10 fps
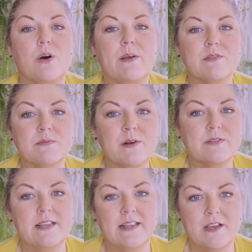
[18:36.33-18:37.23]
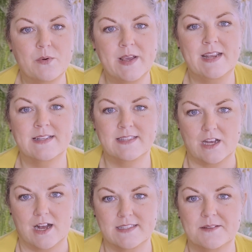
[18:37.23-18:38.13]
it was mostly linguine and
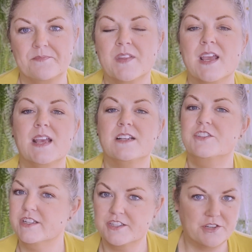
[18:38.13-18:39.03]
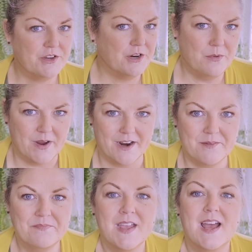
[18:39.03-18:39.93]
sauce, just so you're aware.